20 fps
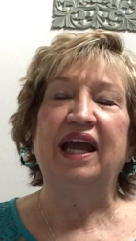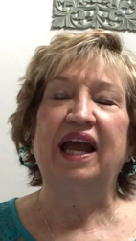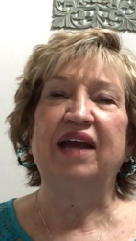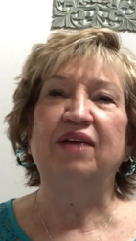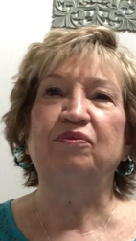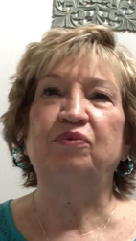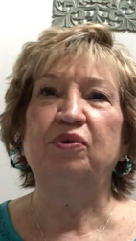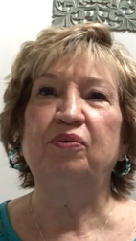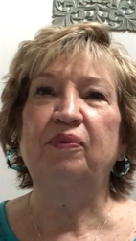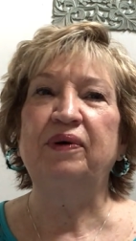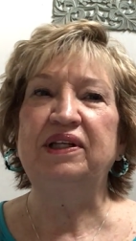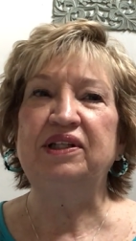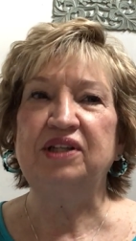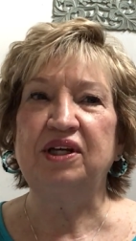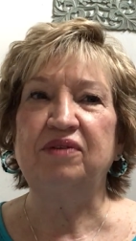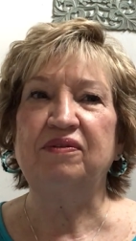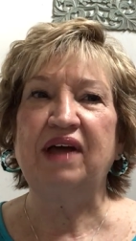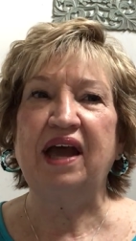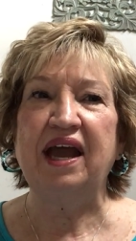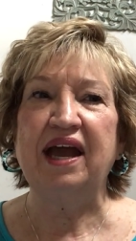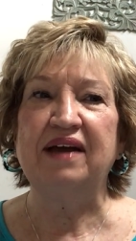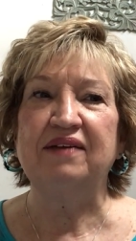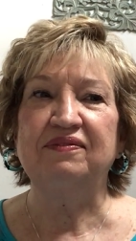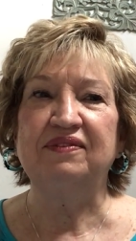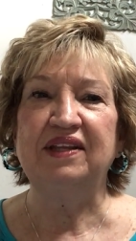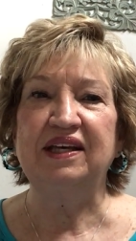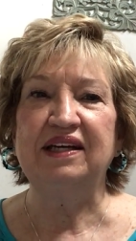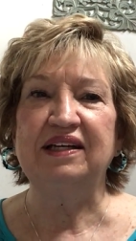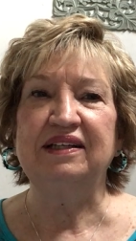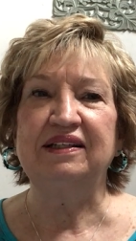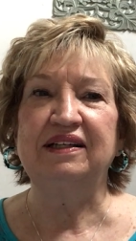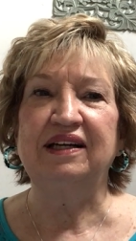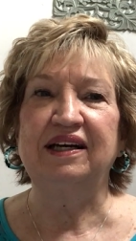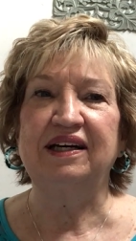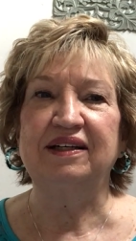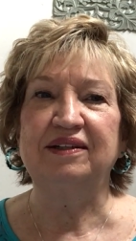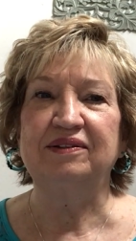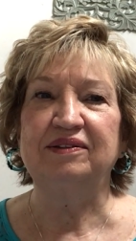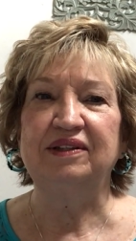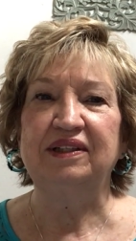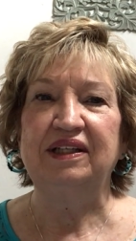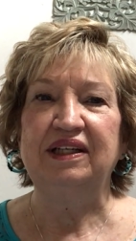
And when we do that, then, uh,